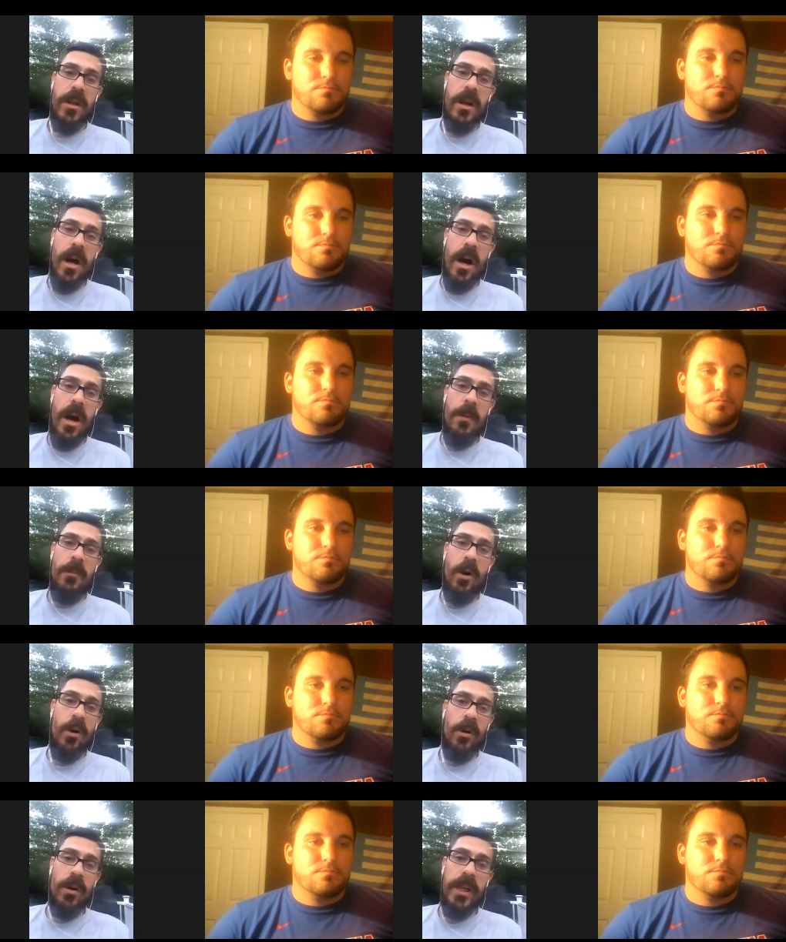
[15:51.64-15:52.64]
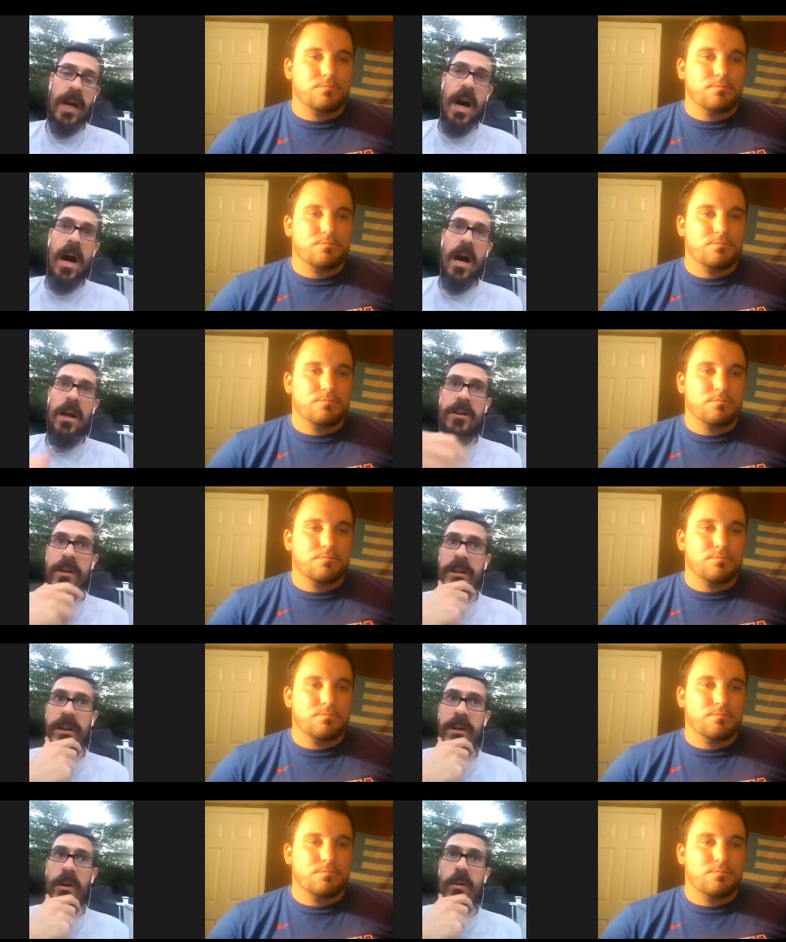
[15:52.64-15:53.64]
Speaker 1: um, early on to,
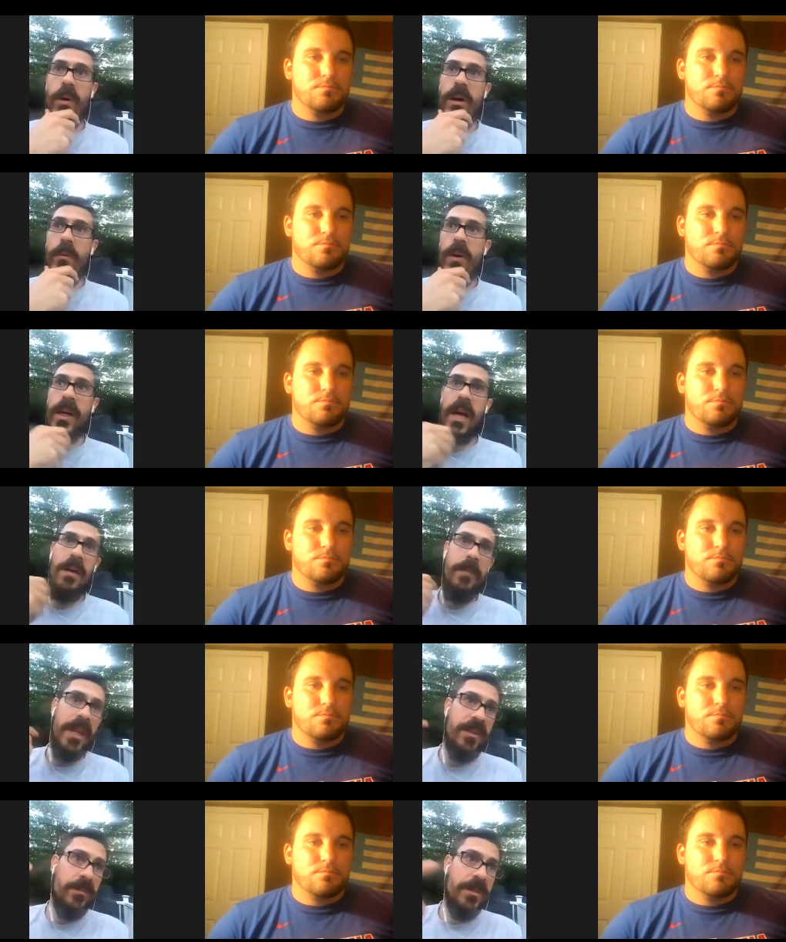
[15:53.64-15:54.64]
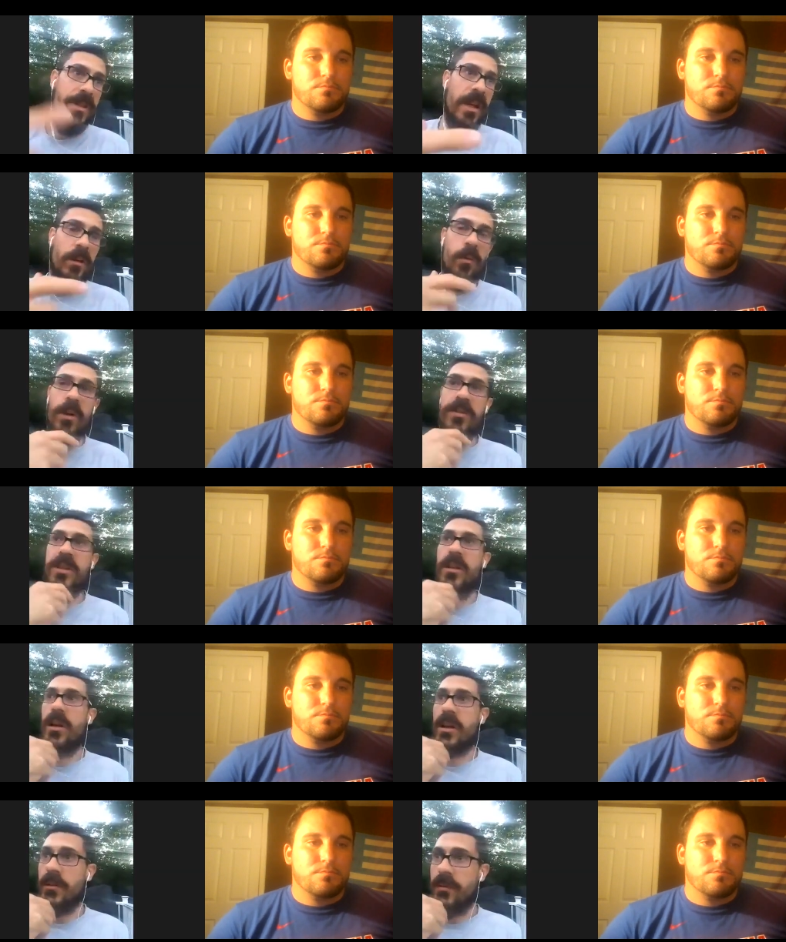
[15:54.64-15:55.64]
you know, what, what kind of makes him tick, what's he
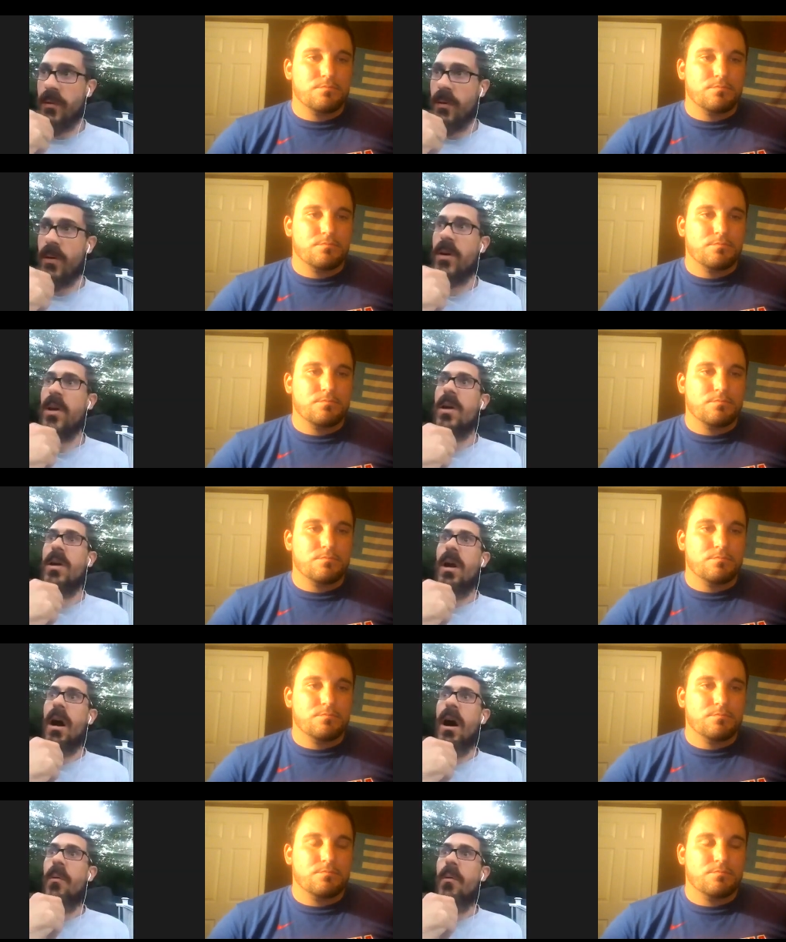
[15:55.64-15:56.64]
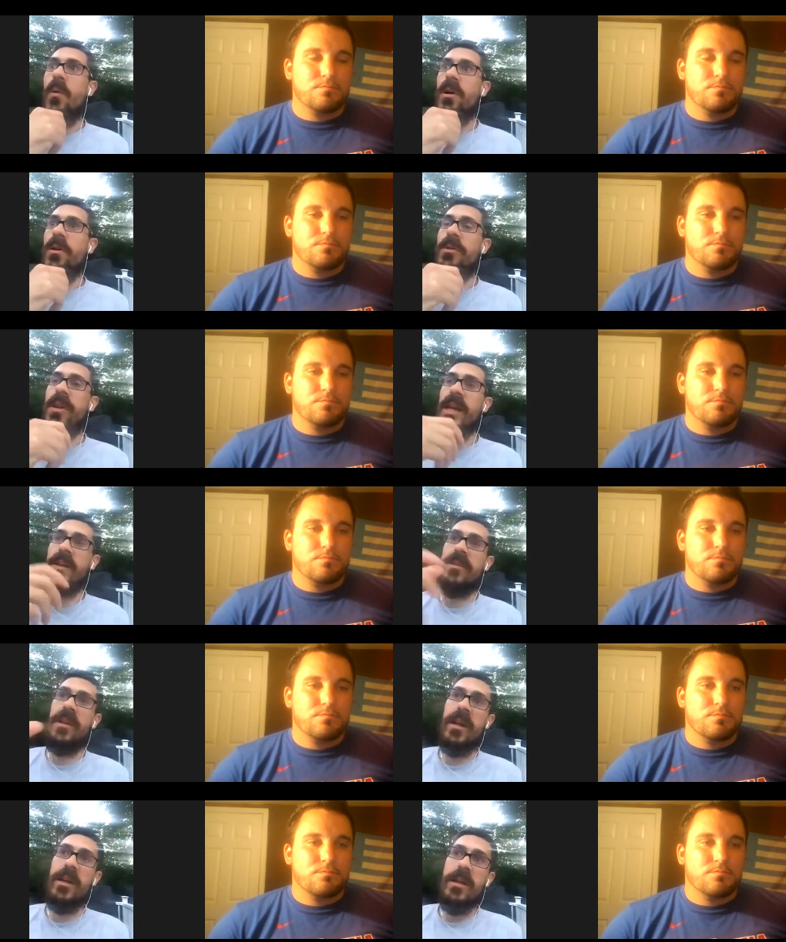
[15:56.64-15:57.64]
looking for, uh, what are things
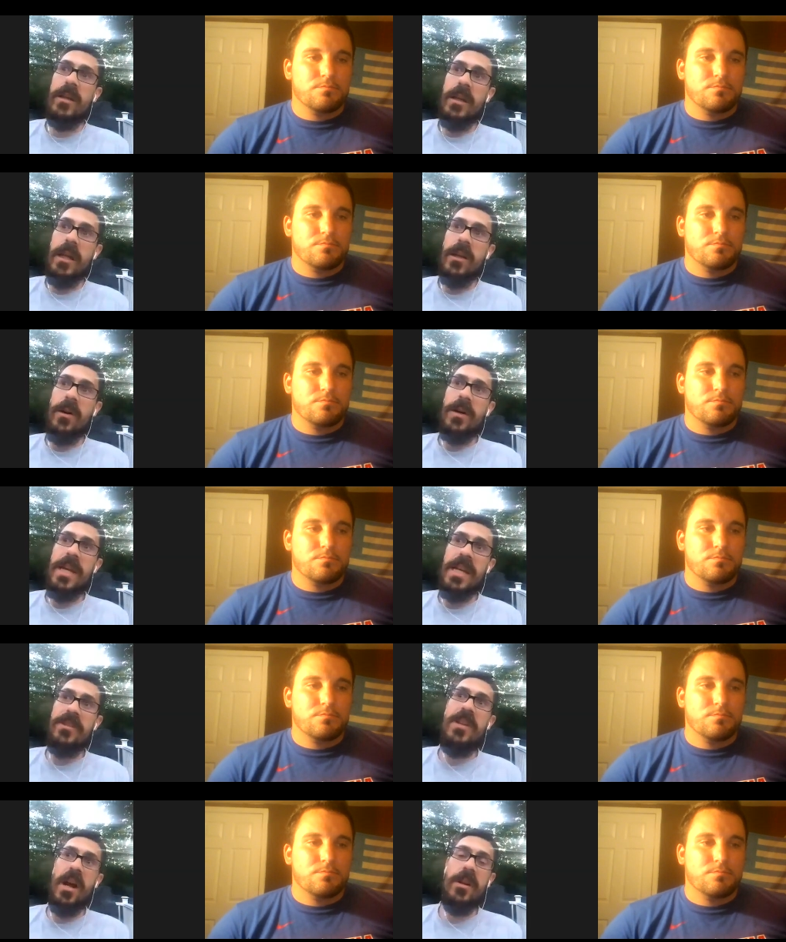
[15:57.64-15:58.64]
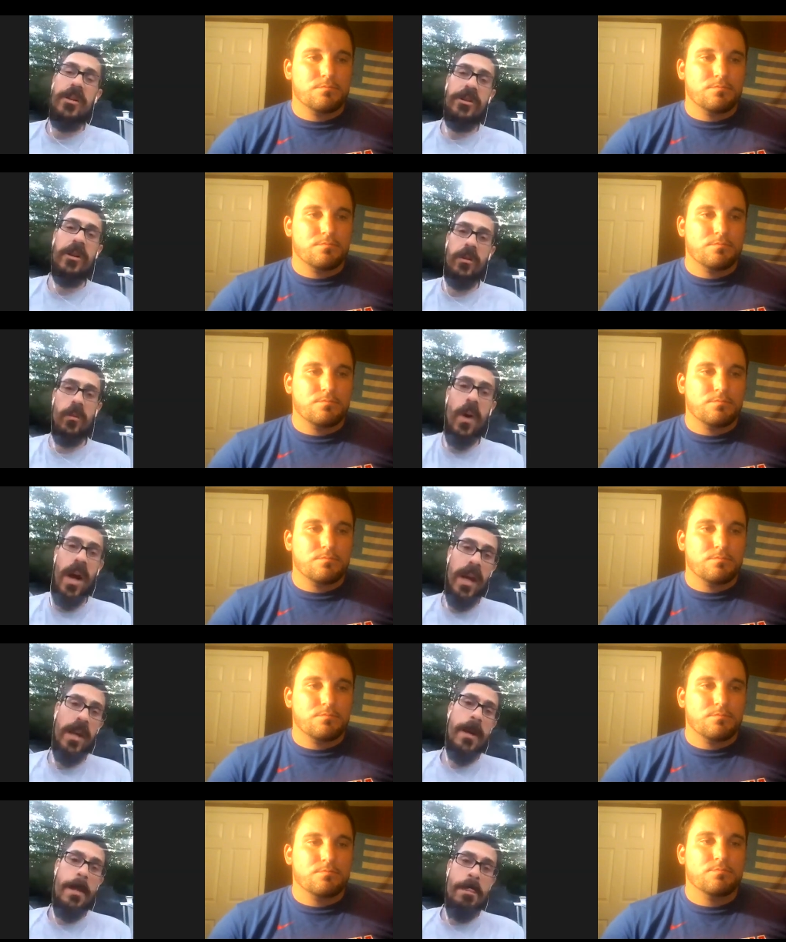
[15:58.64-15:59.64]
that, you know, he's done a certain way
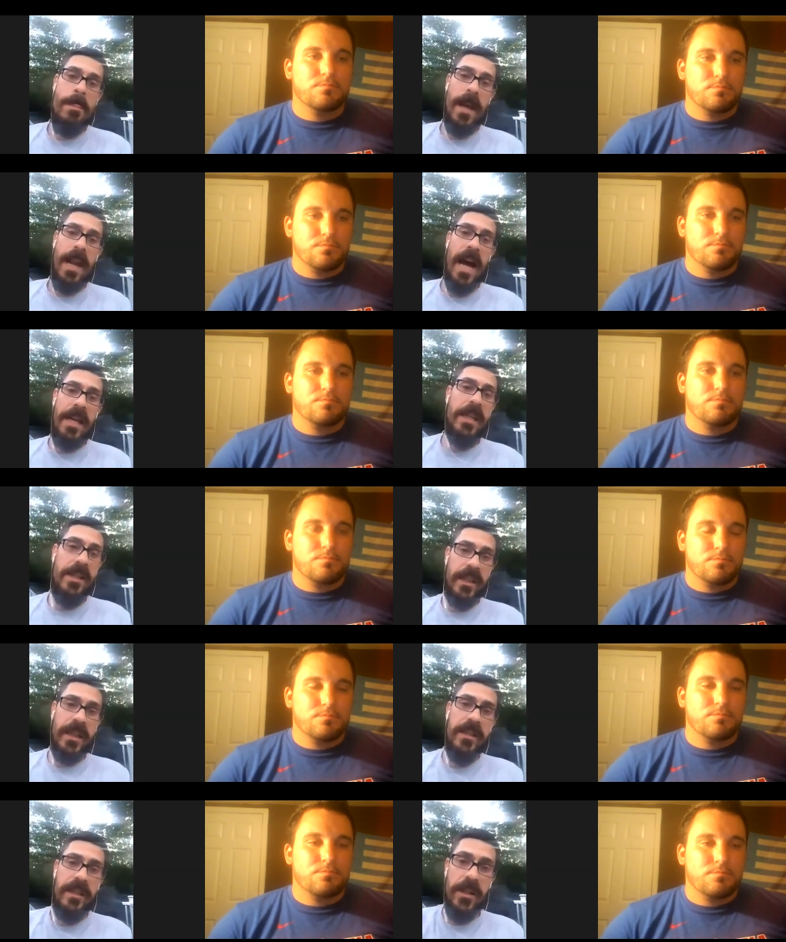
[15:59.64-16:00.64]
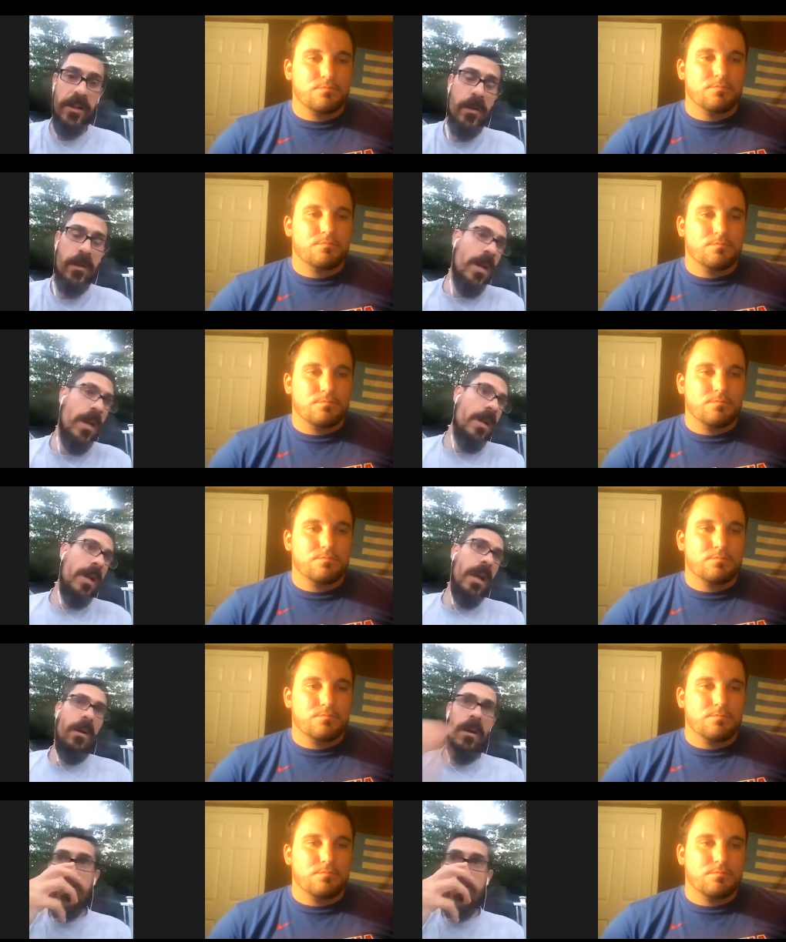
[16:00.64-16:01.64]
that I need to continue. And,
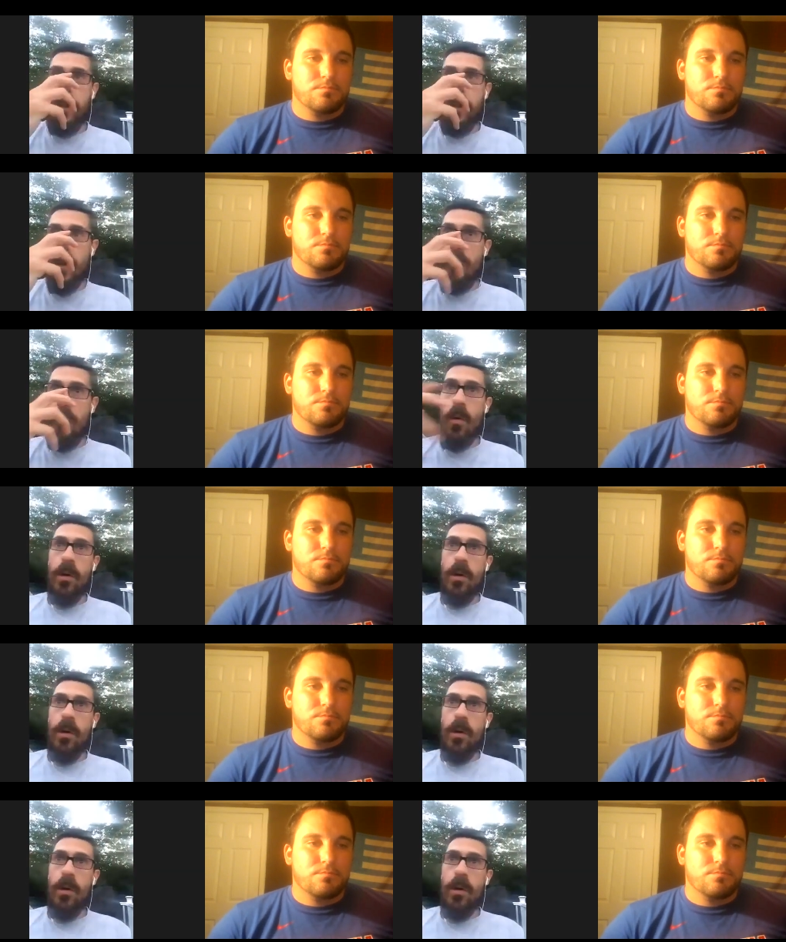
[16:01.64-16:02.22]
when, you know, more